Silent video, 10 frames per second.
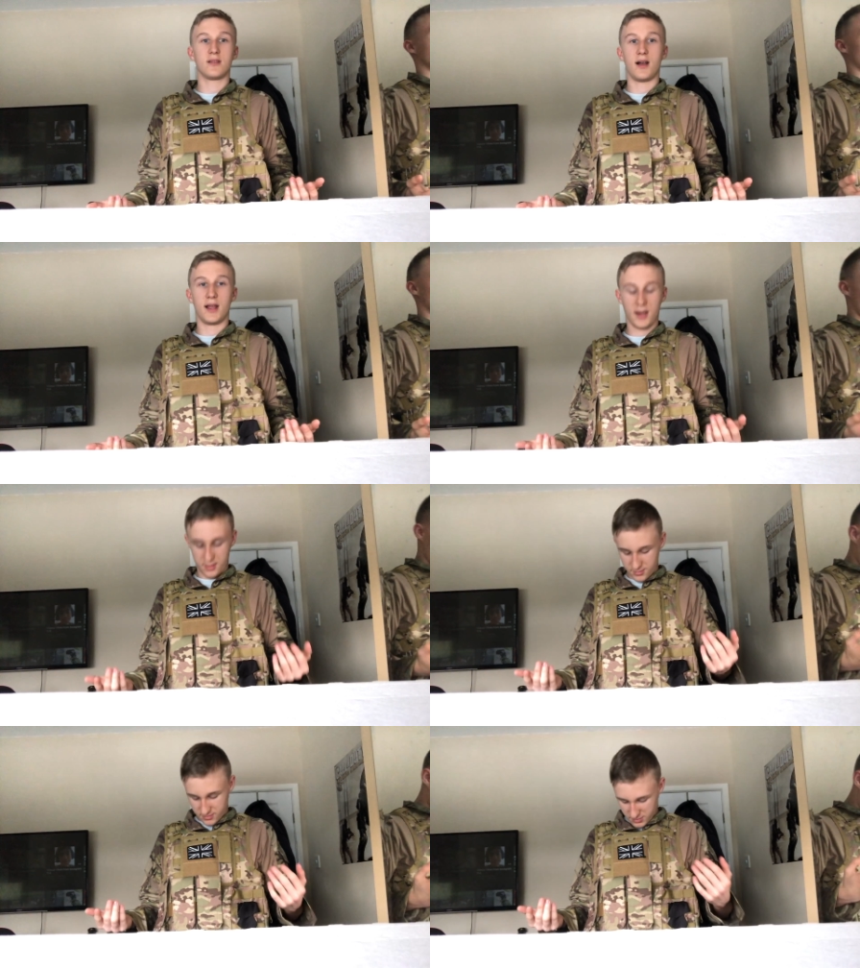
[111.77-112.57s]
Like,
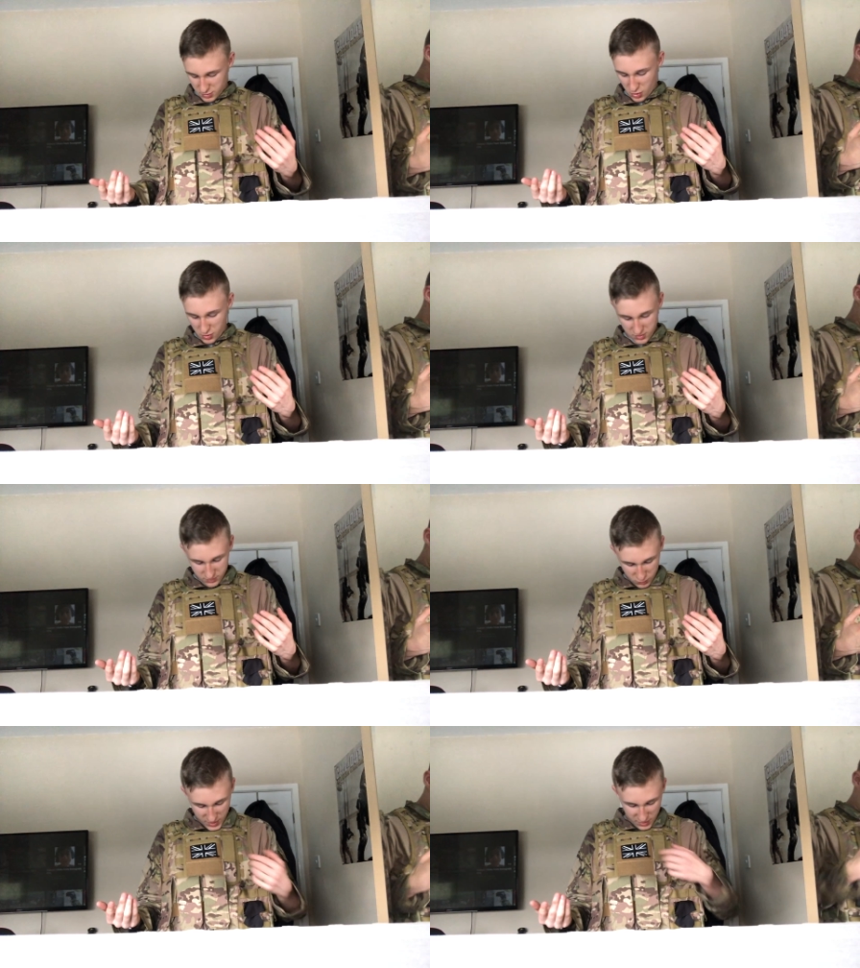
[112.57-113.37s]
not
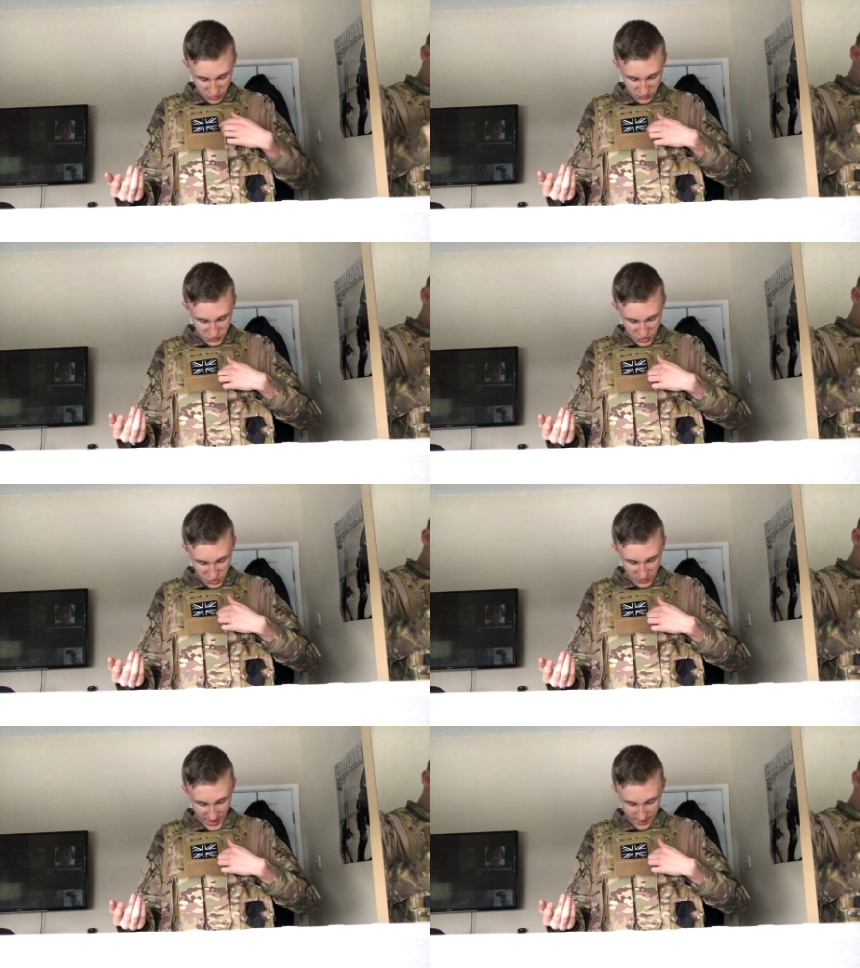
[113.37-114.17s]
when it comes
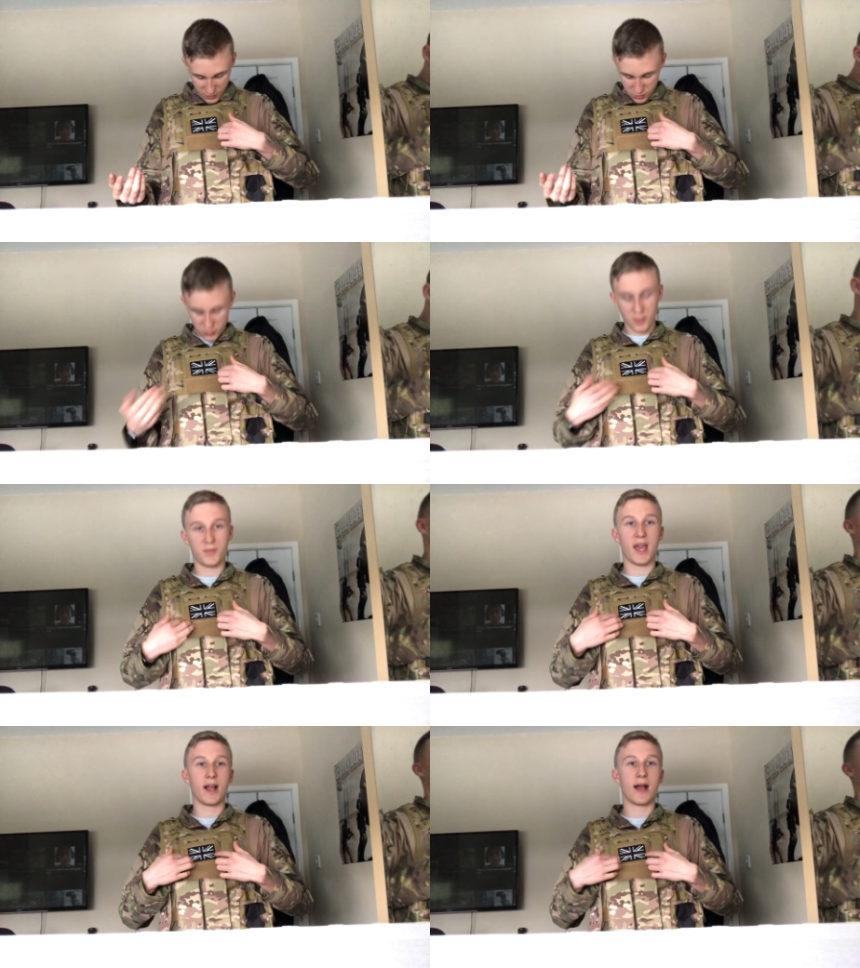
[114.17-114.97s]
to camo, well
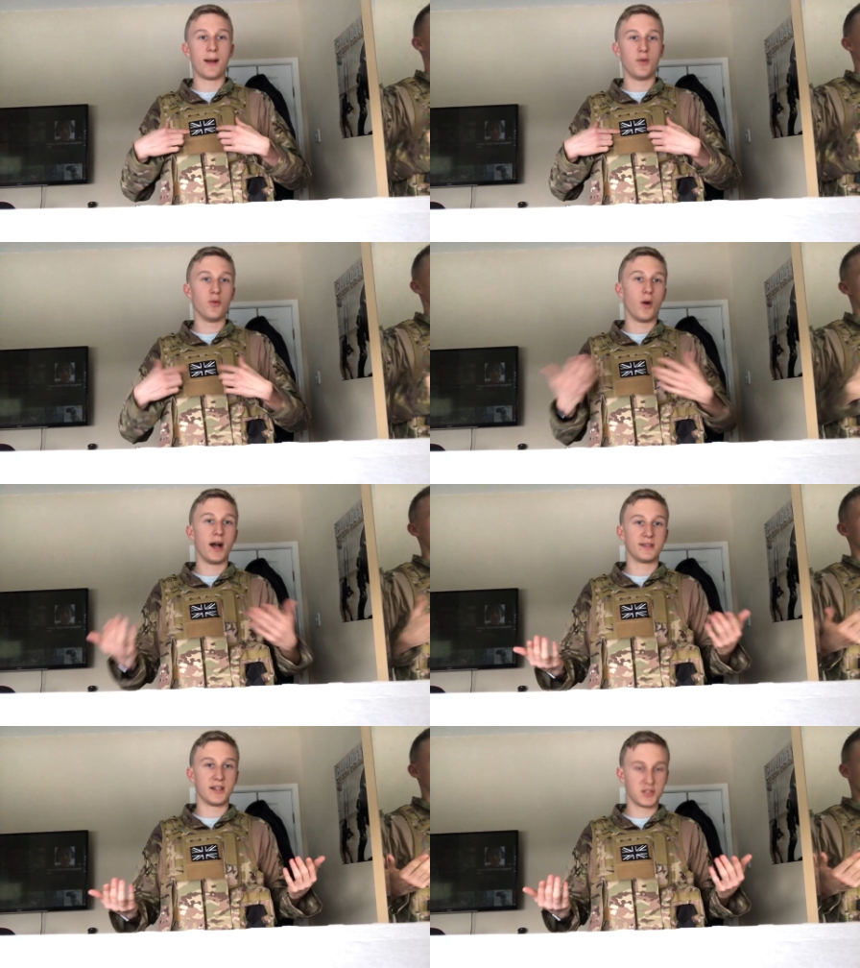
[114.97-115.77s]
yeah, camo
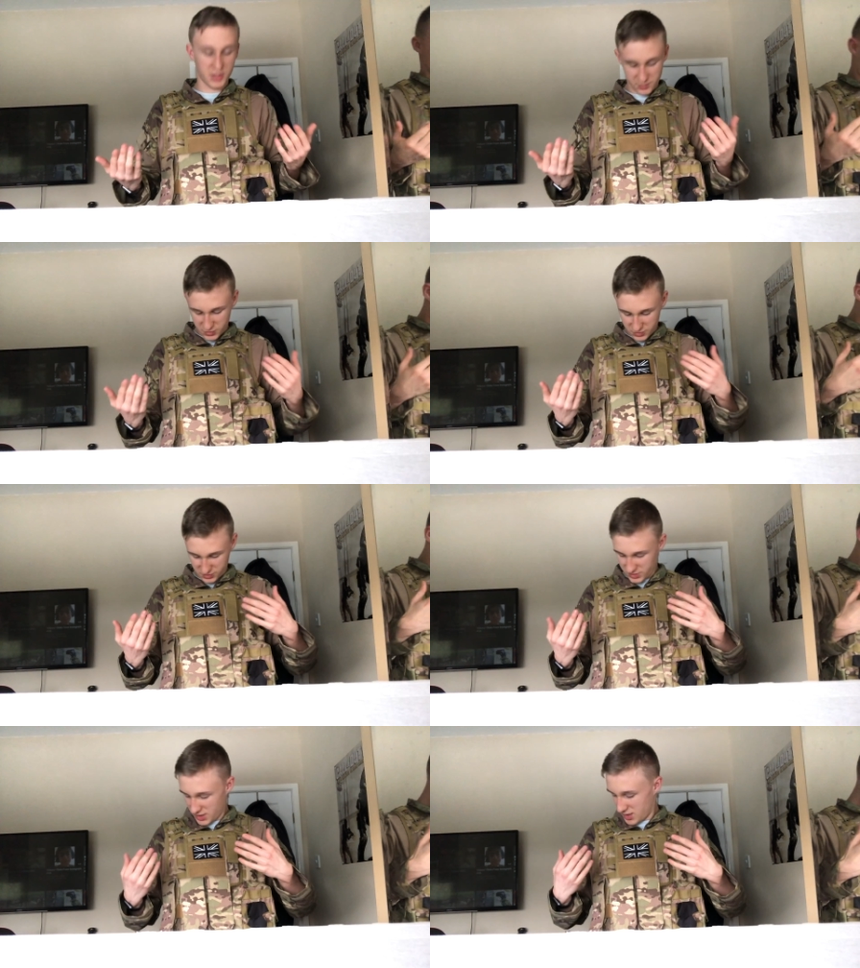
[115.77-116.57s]
wise actually,
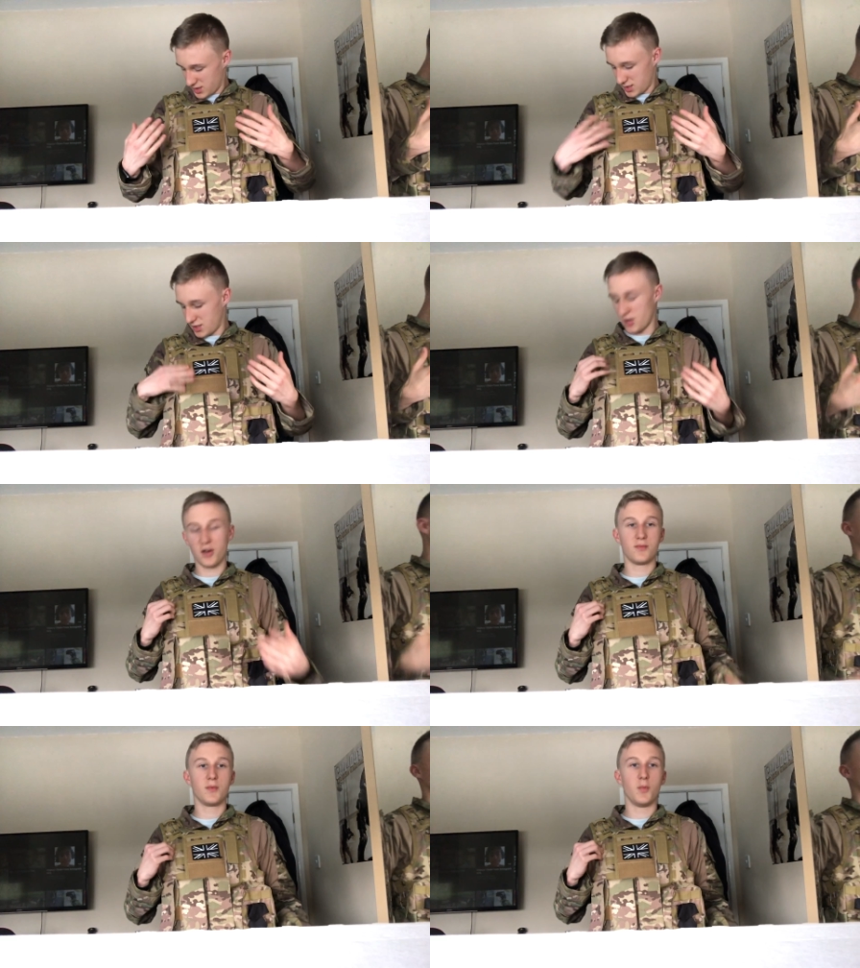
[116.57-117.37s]
because you
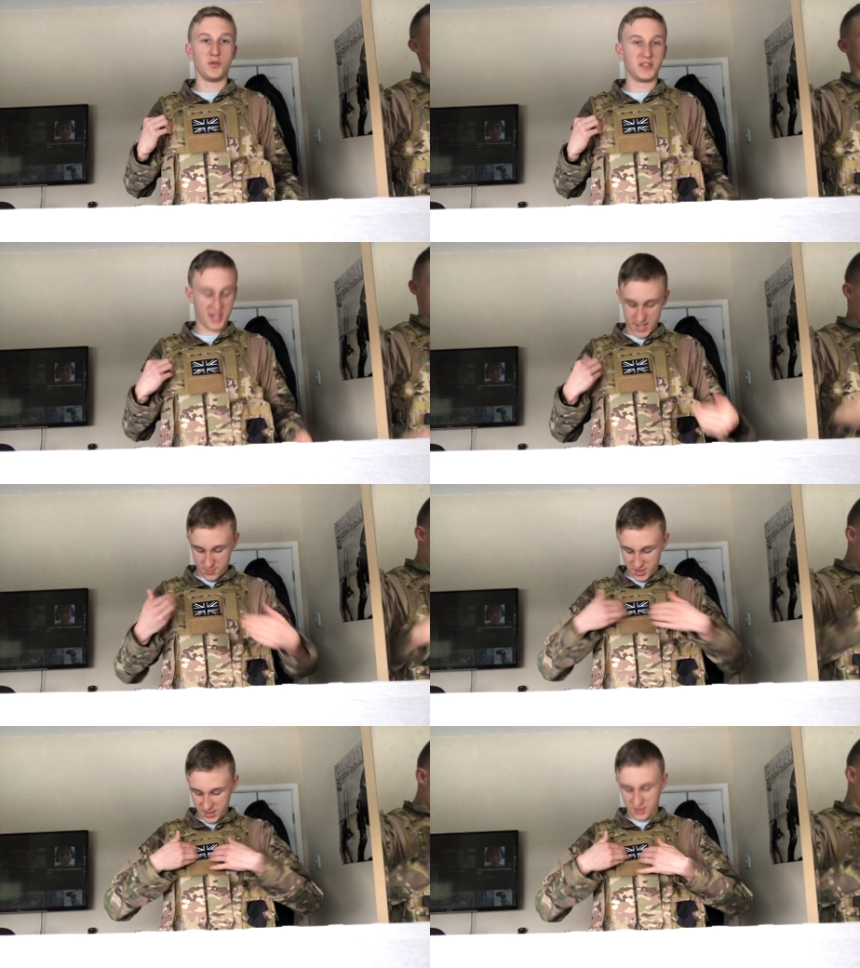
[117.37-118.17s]
got the
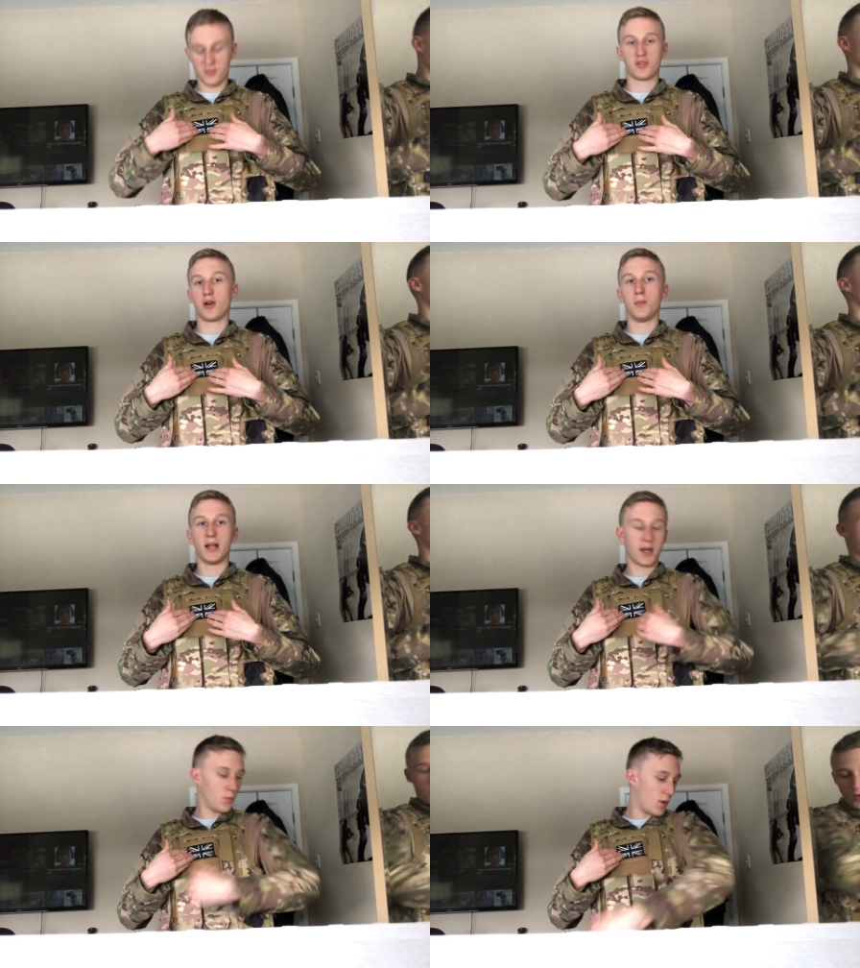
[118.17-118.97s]
multi-cam and then you've just got
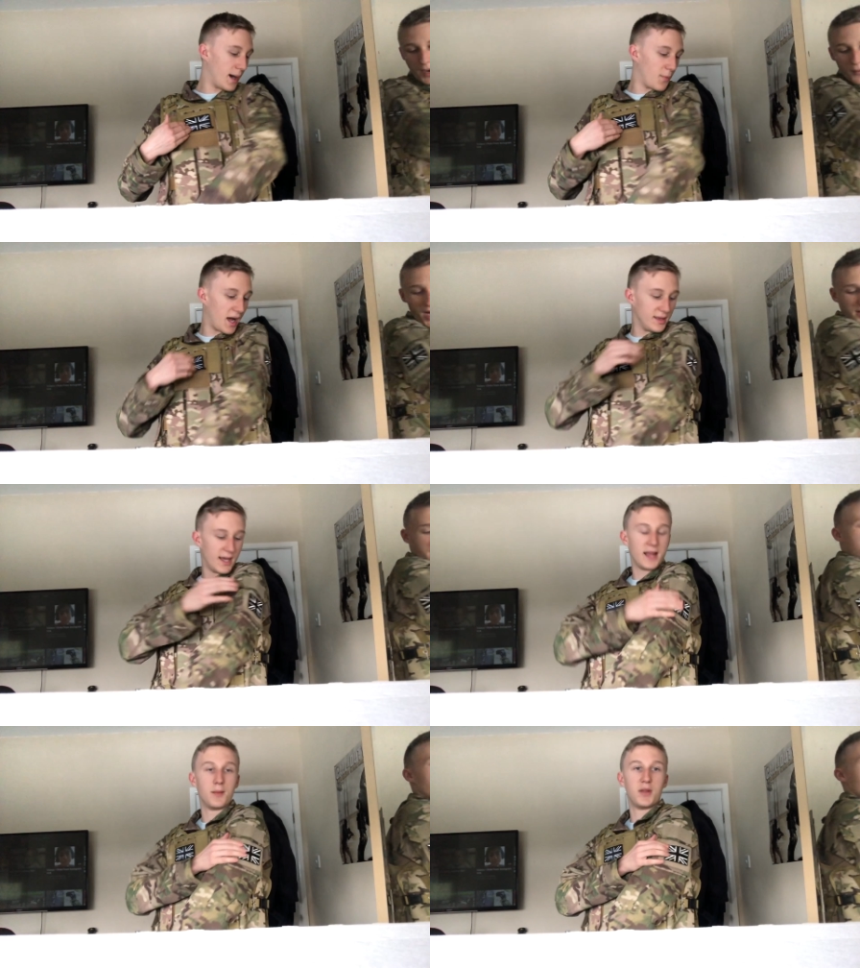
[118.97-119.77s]
black and white, but I
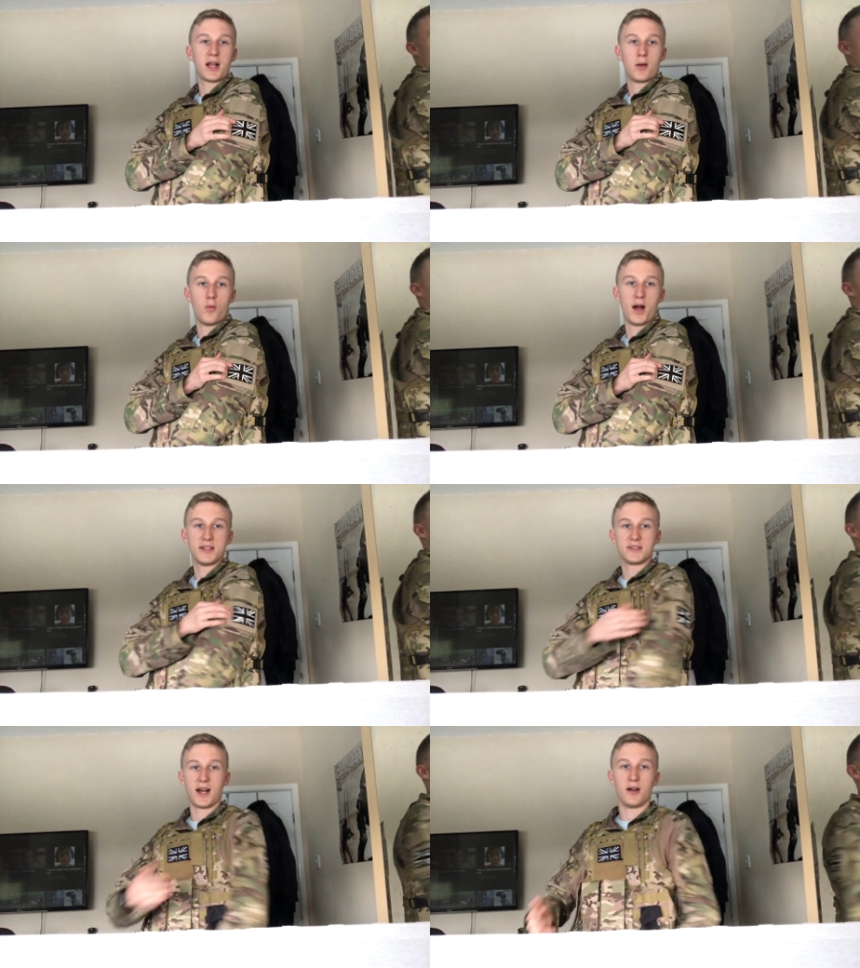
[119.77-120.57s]
like the black and white
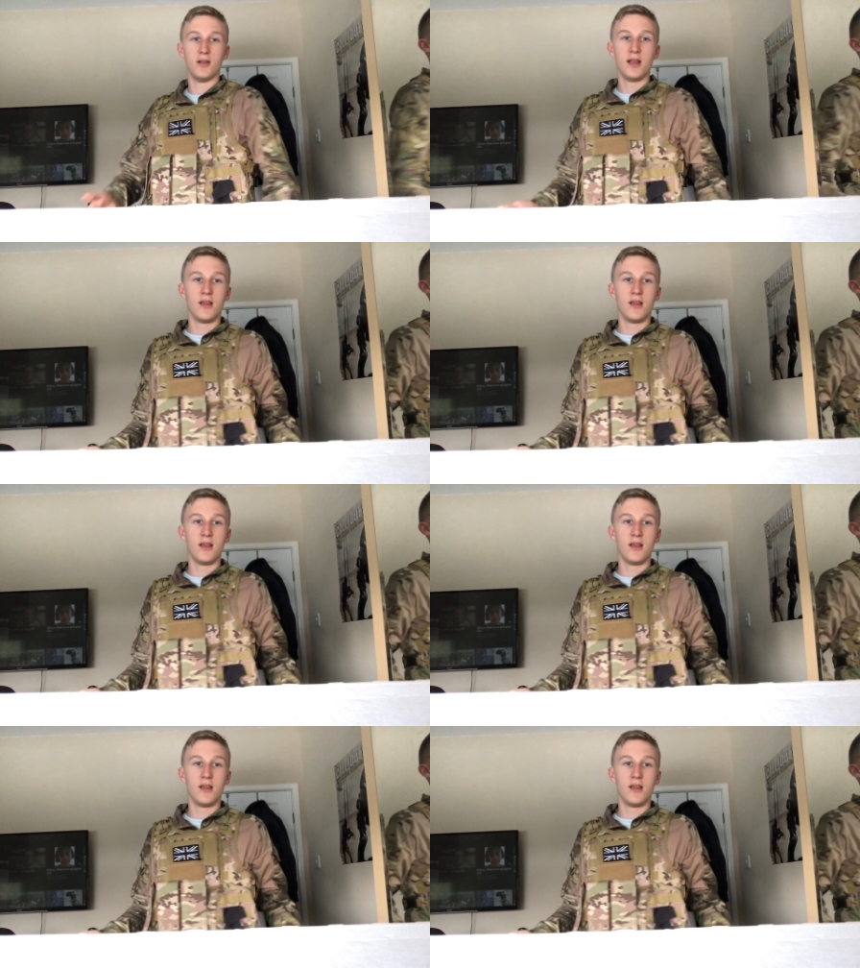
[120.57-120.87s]
style.